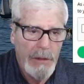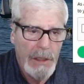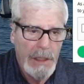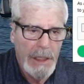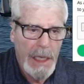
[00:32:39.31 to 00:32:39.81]

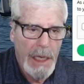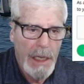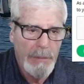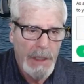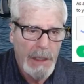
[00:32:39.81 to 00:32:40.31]
You click
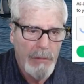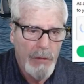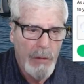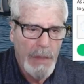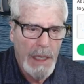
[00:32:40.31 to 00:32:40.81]
I'm not
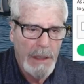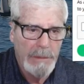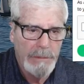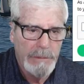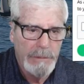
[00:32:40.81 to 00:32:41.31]
a
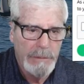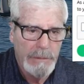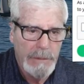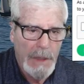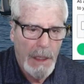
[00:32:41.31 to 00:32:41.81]
robot,
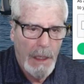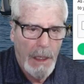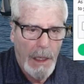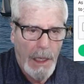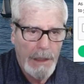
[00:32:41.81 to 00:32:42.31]

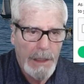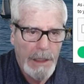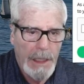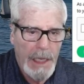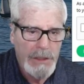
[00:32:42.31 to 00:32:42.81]
and
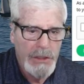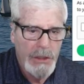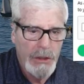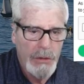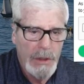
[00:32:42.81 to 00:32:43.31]
then it
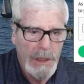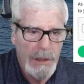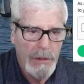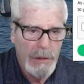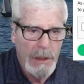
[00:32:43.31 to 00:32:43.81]
asks you to do a
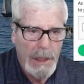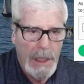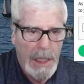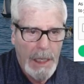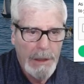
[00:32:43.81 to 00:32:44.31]
little
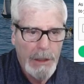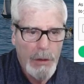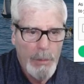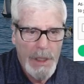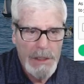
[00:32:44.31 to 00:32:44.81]

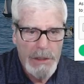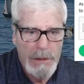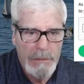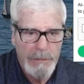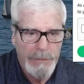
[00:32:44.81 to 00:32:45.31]

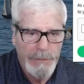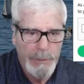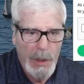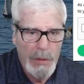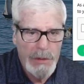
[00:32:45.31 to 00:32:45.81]
puzzle,
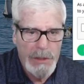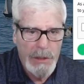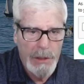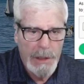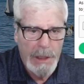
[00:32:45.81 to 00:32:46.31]
boat.
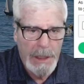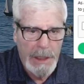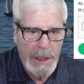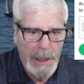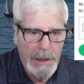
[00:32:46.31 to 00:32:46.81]
So you
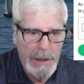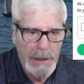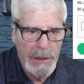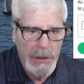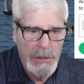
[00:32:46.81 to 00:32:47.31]
click on
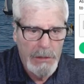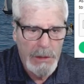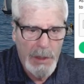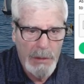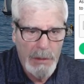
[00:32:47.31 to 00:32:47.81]
anything that
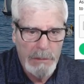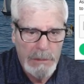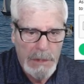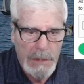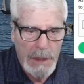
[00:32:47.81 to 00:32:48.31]
shows a
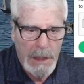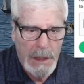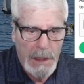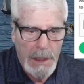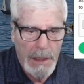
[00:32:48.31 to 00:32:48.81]
boat,
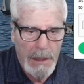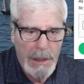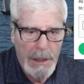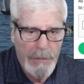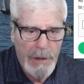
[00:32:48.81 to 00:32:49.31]

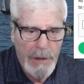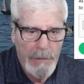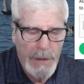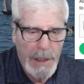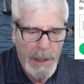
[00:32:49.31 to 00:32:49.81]
and you hit
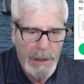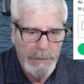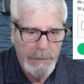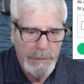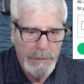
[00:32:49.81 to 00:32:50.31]
verify.